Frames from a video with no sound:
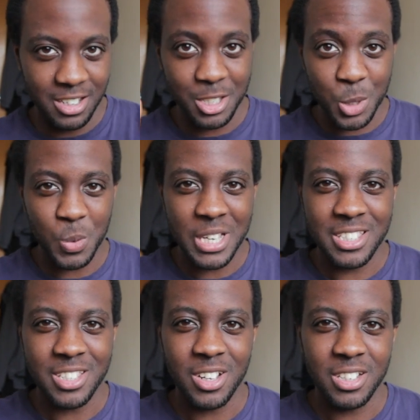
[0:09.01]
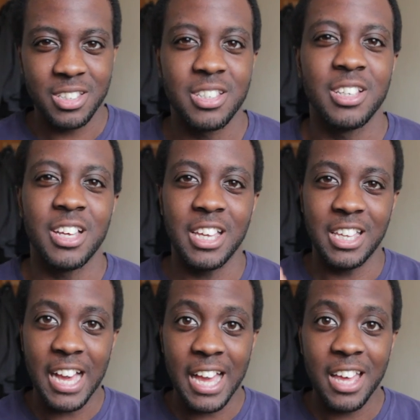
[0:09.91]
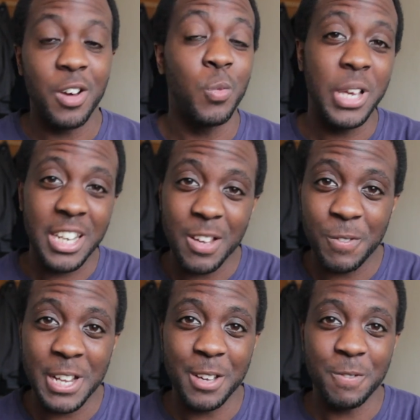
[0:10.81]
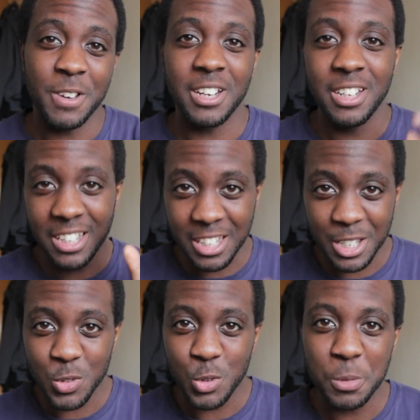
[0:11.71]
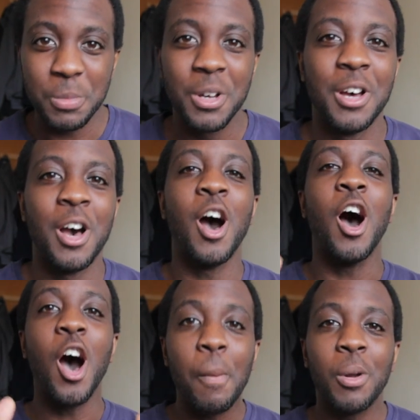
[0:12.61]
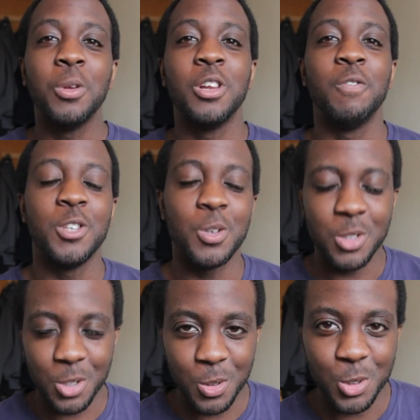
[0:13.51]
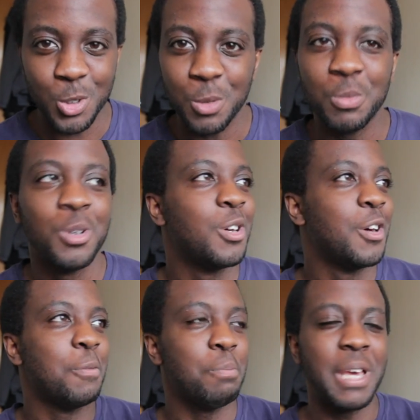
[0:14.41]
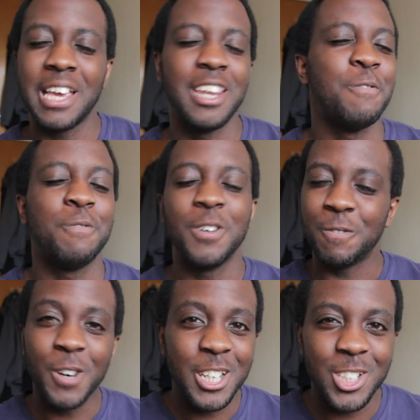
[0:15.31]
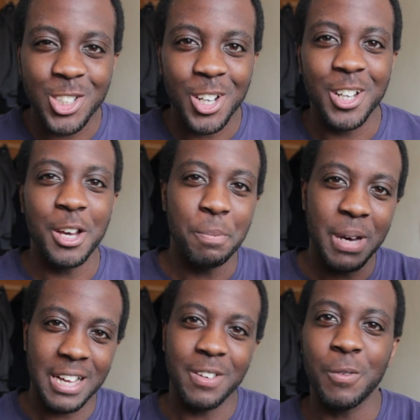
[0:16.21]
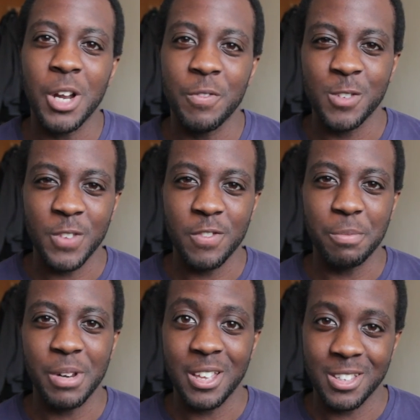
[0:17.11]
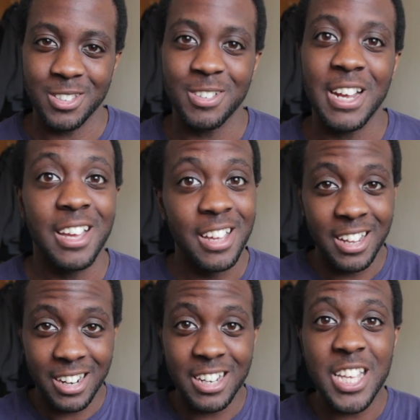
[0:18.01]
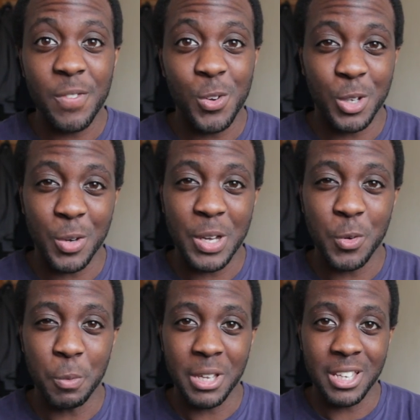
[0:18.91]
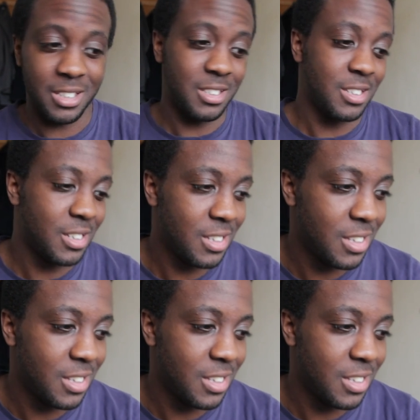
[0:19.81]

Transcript: This is where it starts. A guy, a Wigan Athletic fan, in his room, uploading a video to YouTube, making a, a funny chant about one of his favourite players, alright? Let's have a look at where it all begins.